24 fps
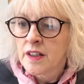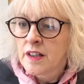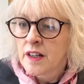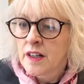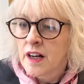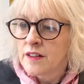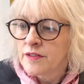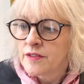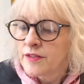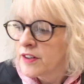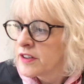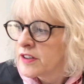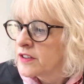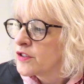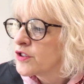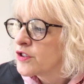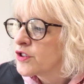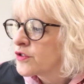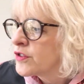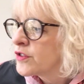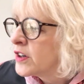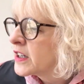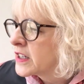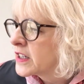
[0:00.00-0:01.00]
I've
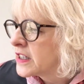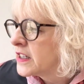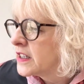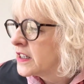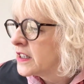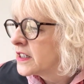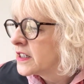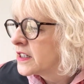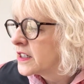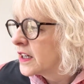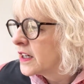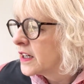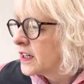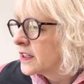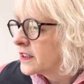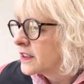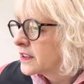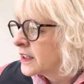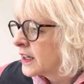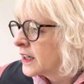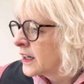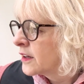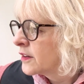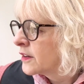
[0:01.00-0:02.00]
constructed a
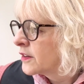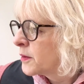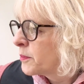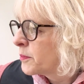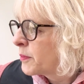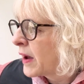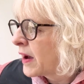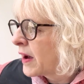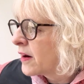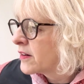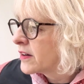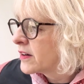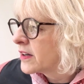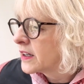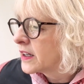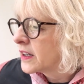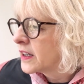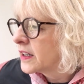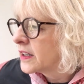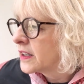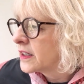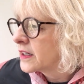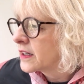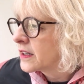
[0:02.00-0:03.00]
thing on the
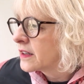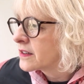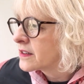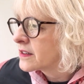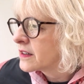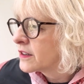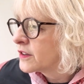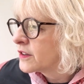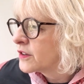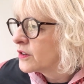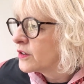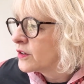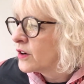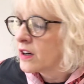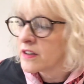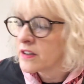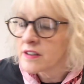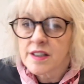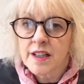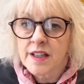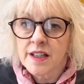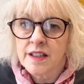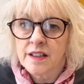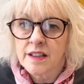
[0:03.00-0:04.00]
balcony because I thought I'd
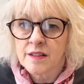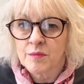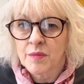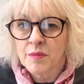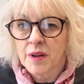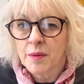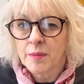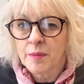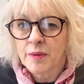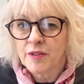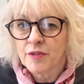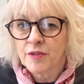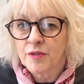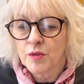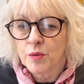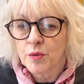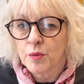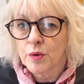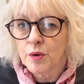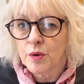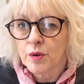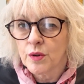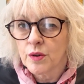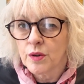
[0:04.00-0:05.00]
take Mimi for a
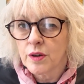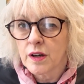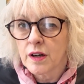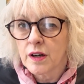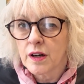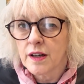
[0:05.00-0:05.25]
walk